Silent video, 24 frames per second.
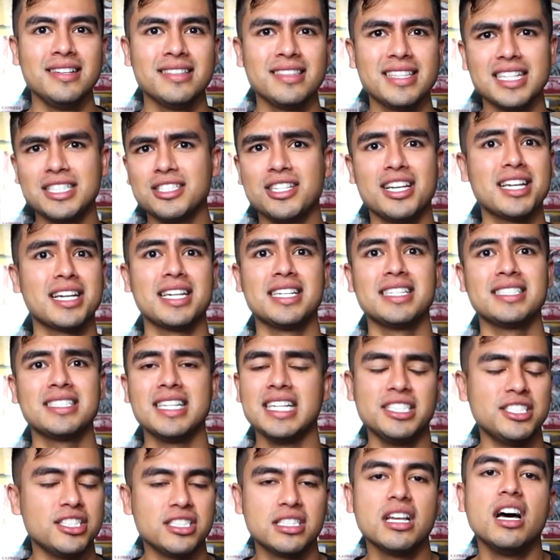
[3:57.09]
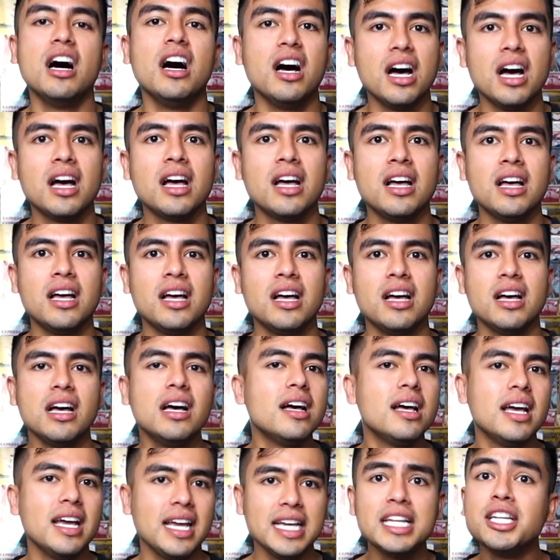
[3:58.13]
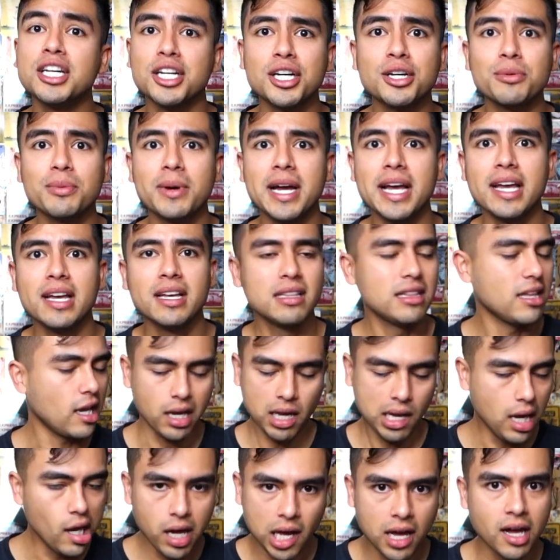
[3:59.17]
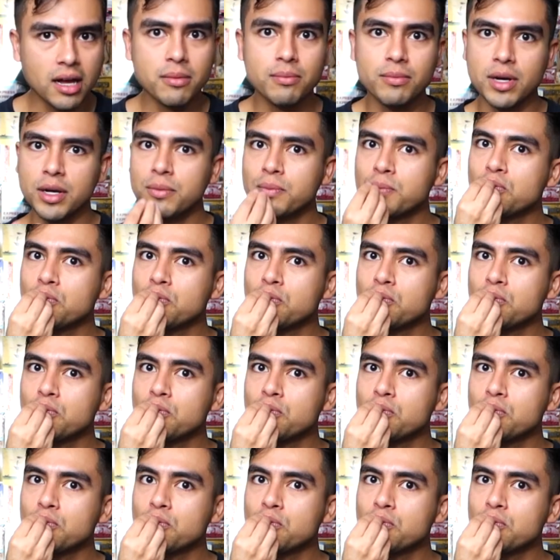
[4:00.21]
That's all I gotta say, is just in a good way. Like, but